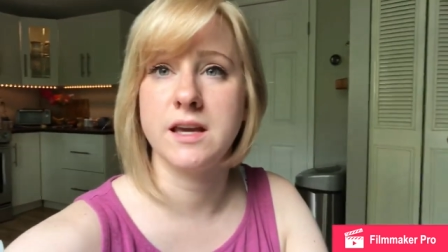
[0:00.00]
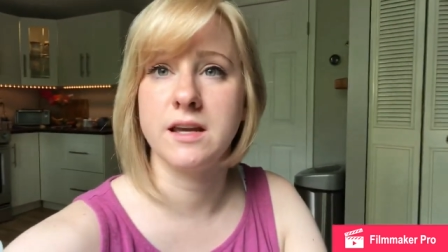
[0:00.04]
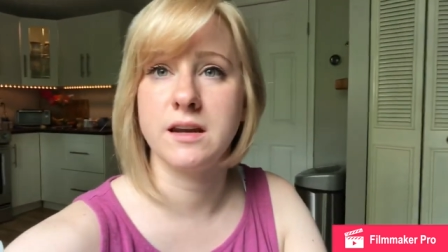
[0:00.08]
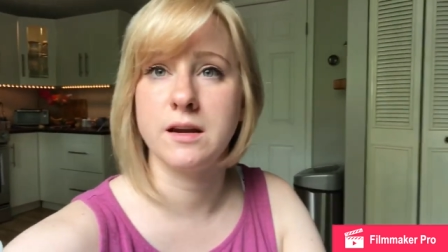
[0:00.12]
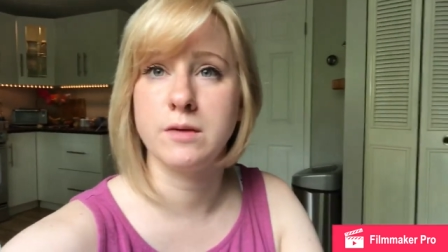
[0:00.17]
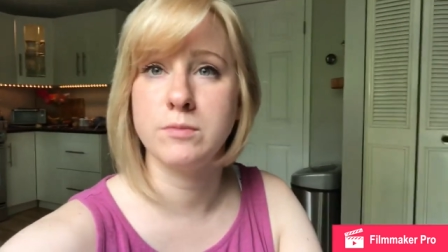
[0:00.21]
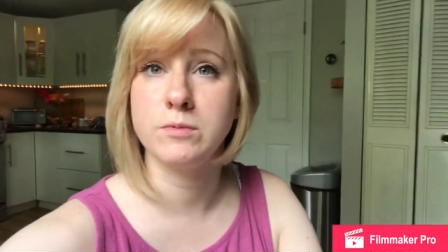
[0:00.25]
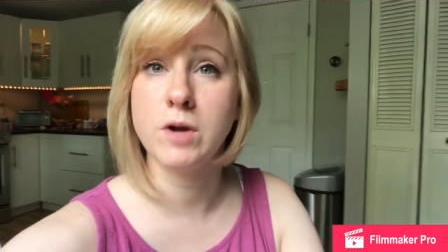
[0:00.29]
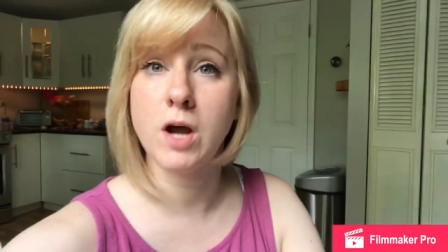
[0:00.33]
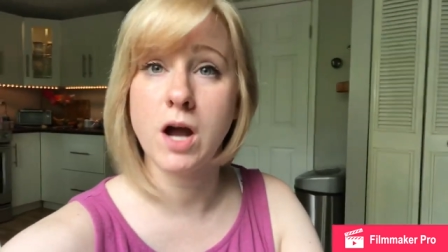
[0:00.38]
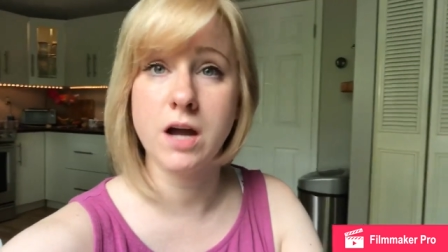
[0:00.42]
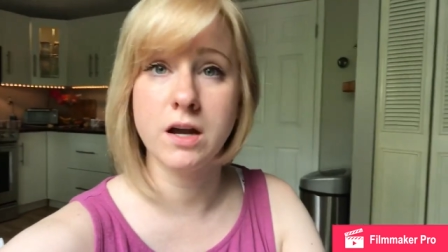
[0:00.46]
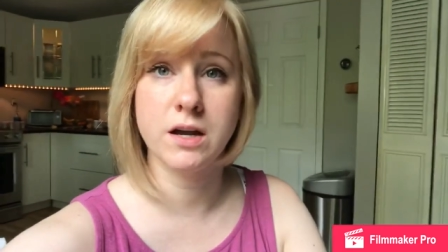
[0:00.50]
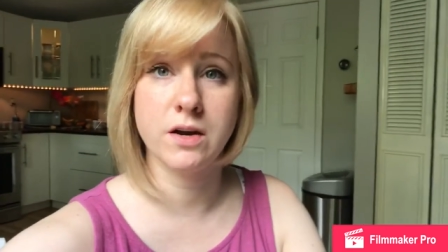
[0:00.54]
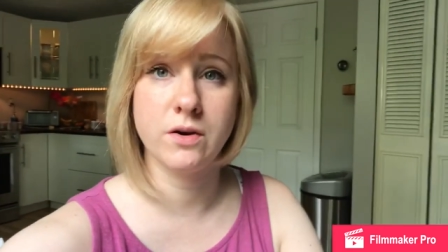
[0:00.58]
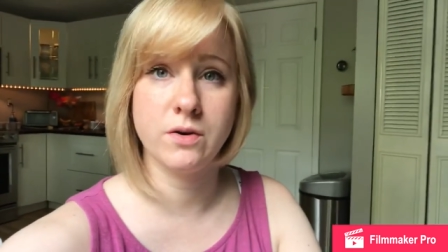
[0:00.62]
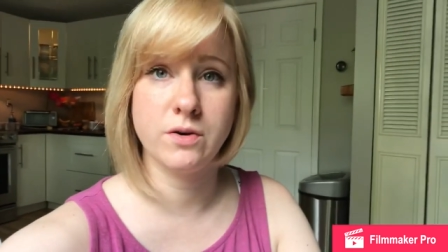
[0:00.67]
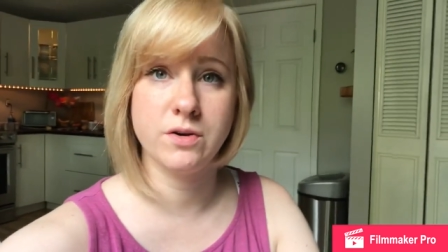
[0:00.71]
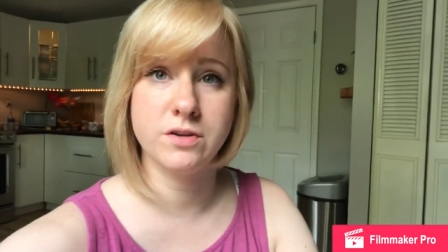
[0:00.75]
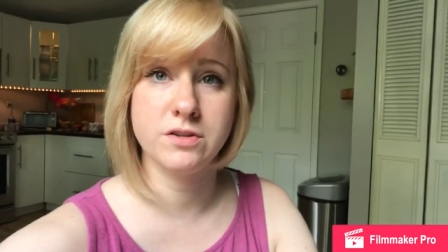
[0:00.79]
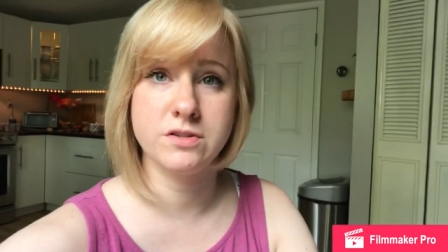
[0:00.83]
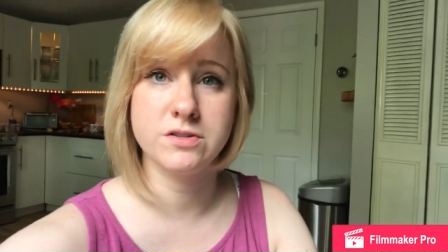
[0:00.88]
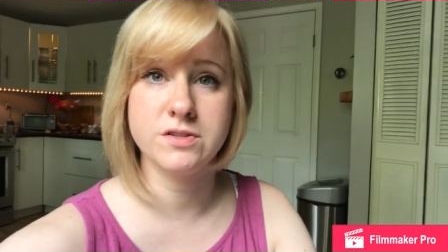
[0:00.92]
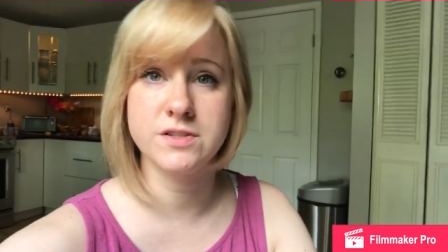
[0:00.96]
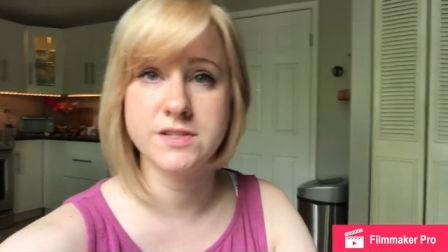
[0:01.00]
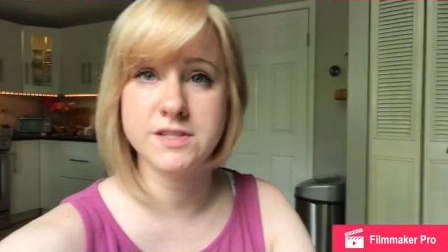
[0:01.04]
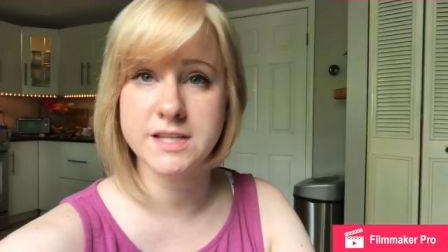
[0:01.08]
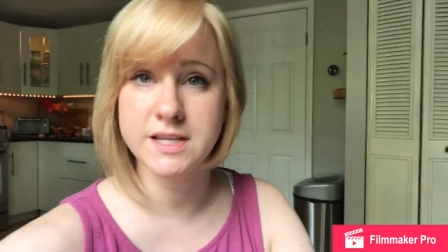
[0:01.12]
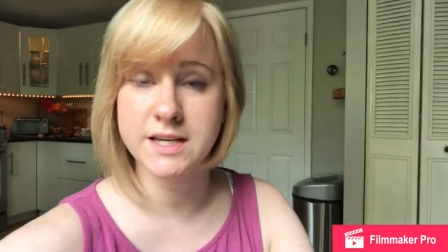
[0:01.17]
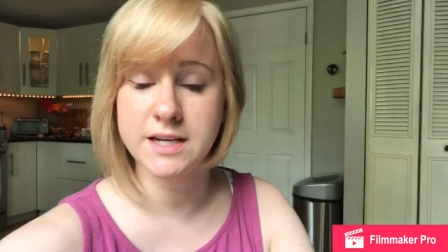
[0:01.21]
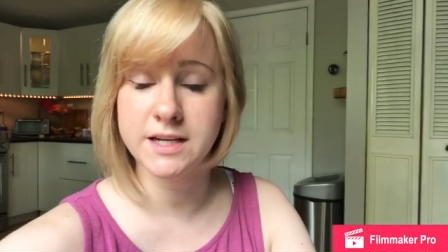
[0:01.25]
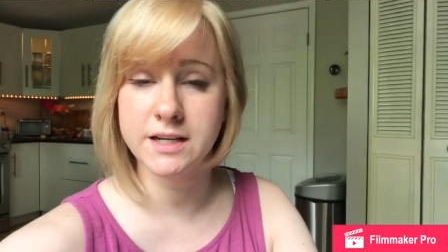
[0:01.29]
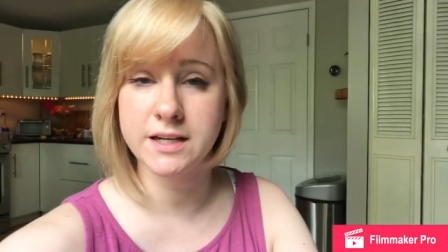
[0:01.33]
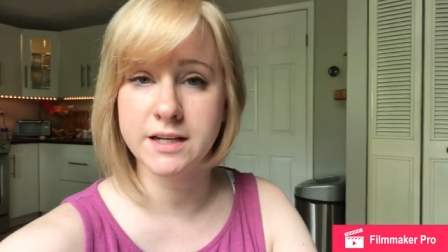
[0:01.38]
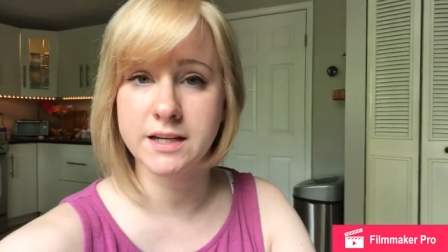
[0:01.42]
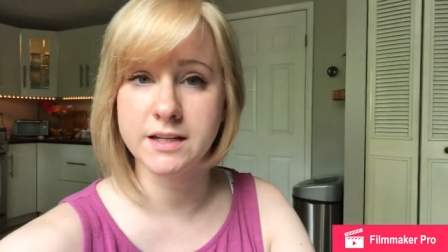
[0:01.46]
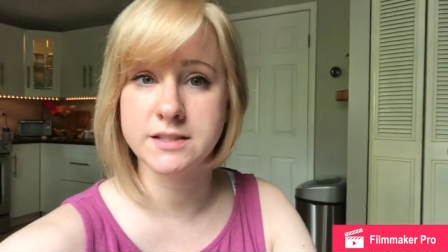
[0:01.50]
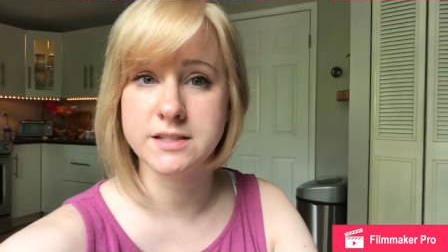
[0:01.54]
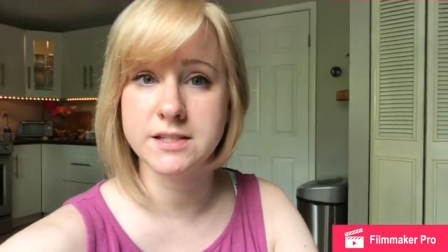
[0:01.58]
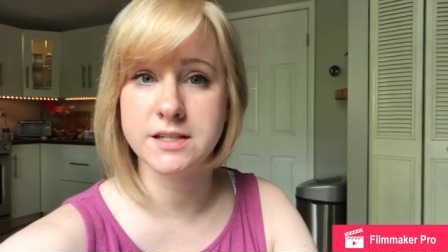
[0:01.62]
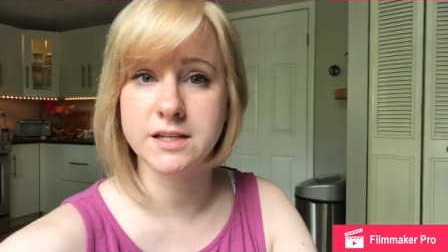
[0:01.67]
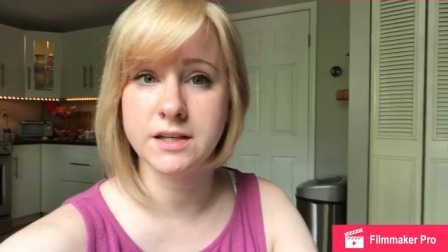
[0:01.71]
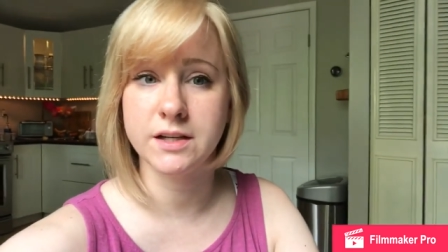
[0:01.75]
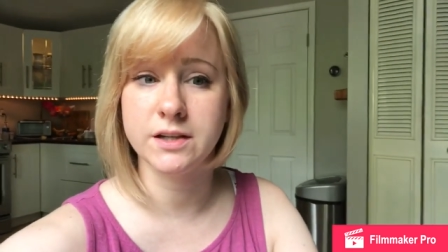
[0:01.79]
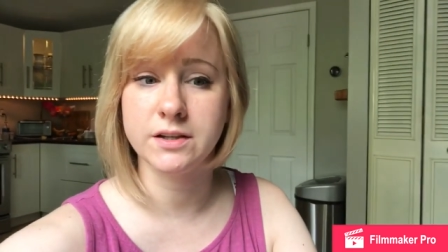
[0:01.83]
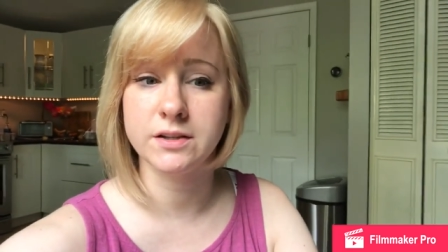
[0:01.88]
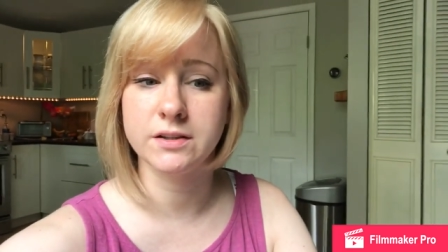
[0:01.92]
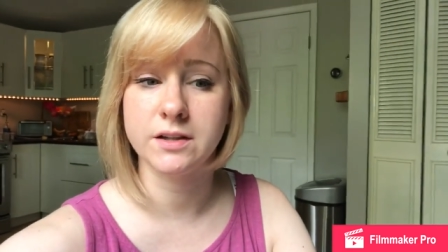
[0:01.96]
And I'm not going to see it
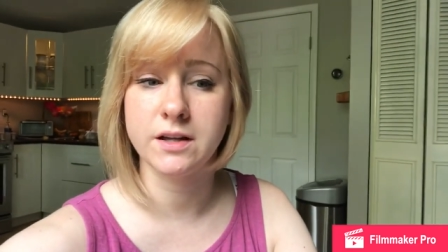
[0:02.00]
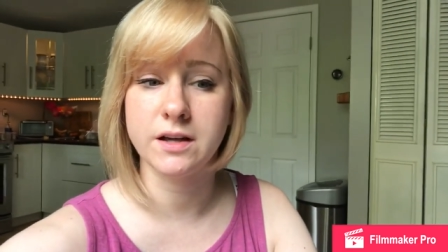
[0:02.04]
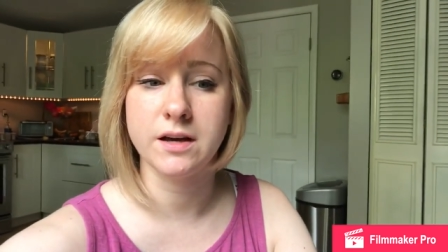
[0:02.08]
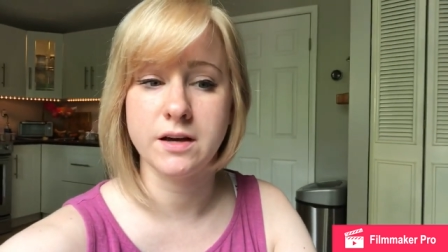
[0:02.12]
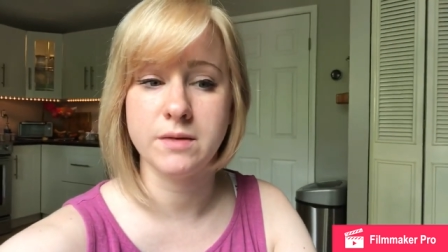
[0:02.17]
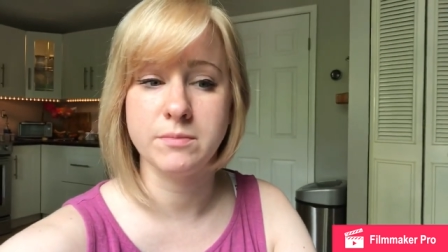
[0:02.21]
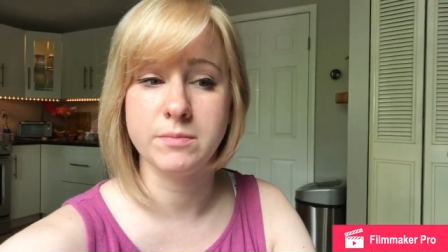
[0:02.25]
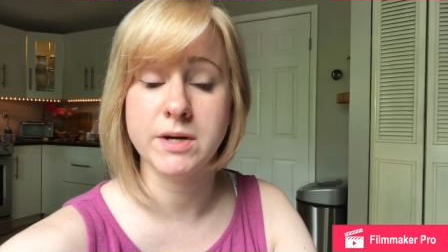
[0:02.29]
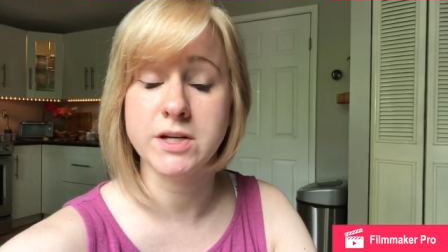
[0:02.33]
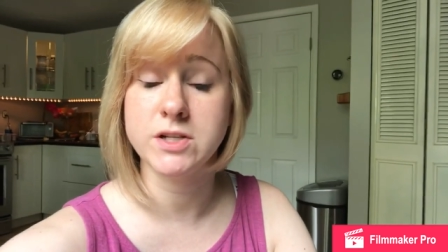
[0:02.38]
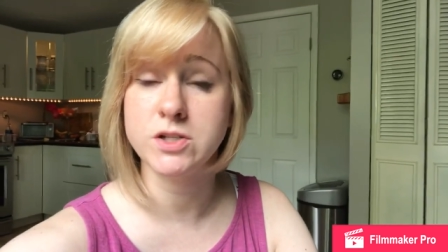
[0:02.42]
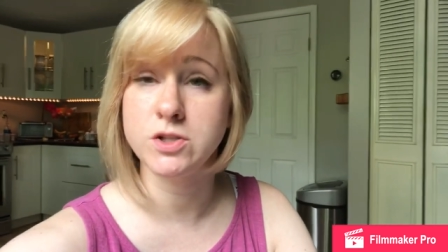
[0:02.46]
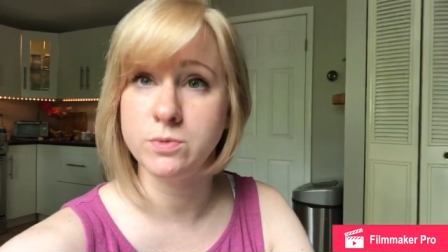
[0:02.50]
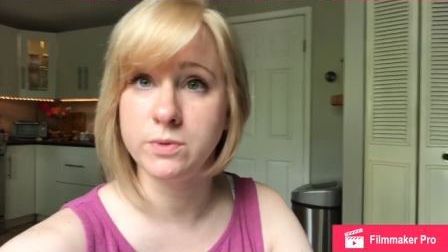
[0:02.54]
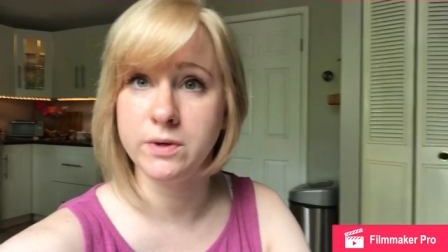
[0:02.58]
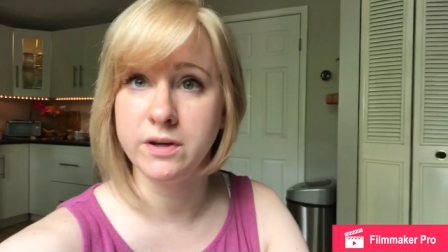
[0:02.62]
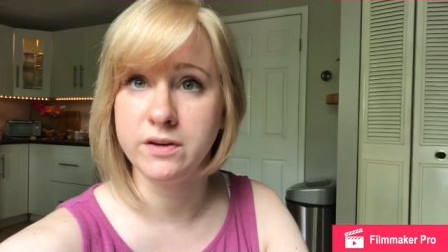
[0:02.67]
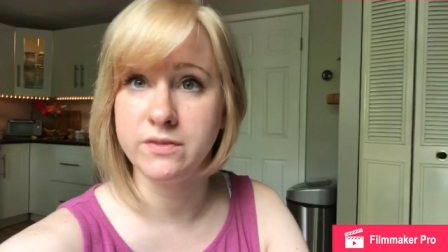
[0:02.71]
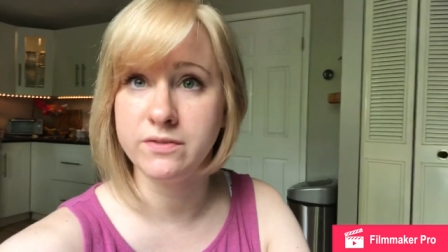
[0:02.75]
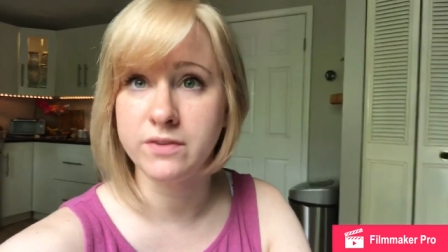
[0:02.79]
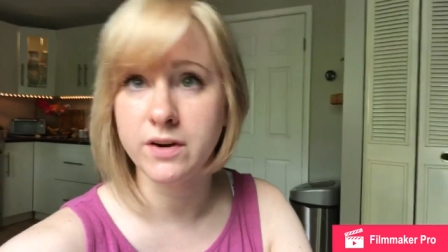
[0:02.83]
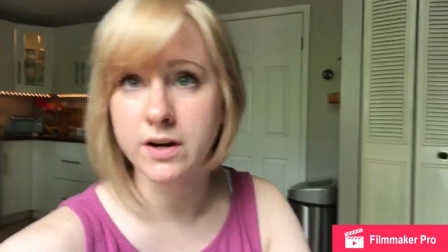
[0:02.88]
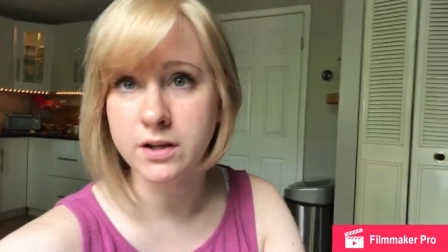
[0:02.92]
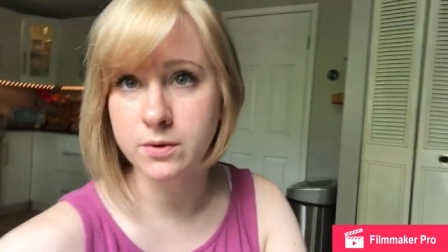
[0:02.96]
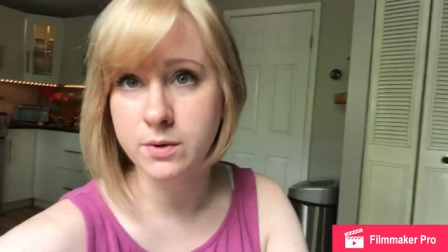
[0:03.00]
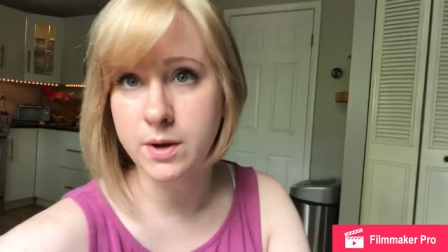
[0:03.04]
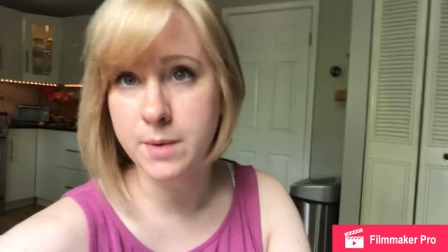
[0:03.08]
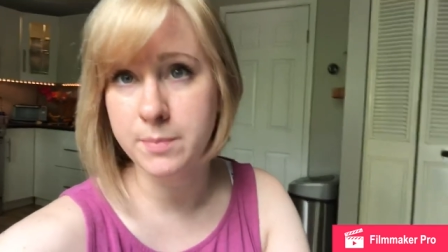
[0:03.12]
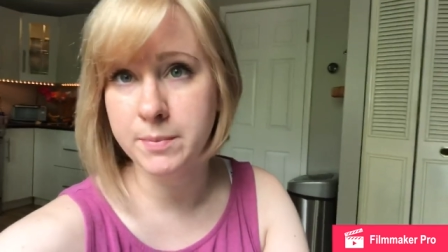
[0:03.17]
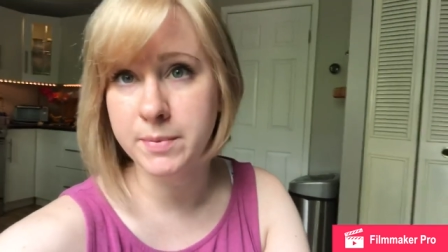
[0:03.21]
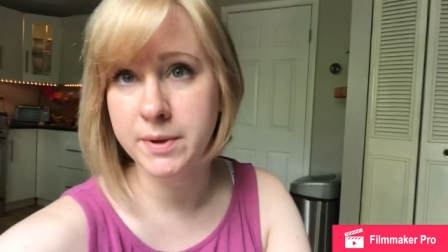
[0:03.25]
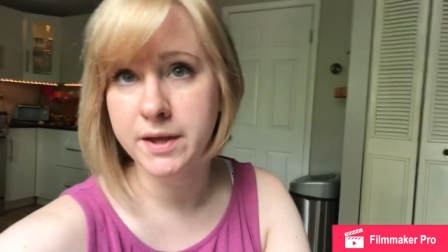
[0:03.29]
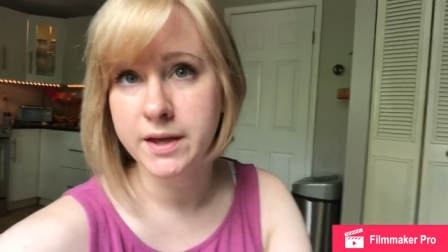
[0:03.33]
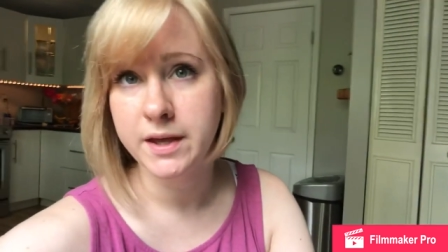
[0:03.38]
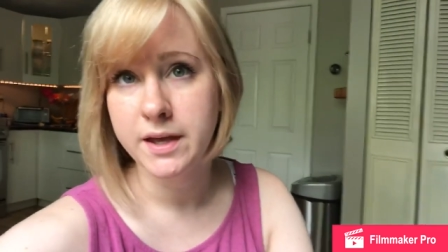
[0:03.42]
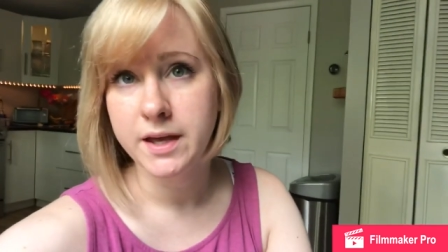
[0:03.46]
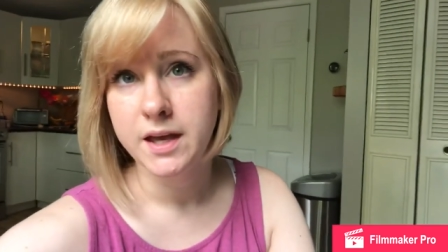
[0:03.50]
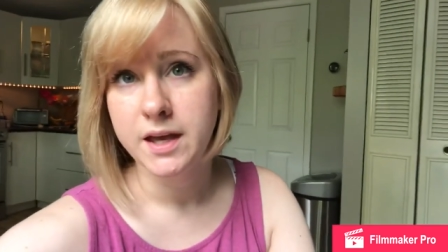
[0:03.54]
until my 2 week follow-up.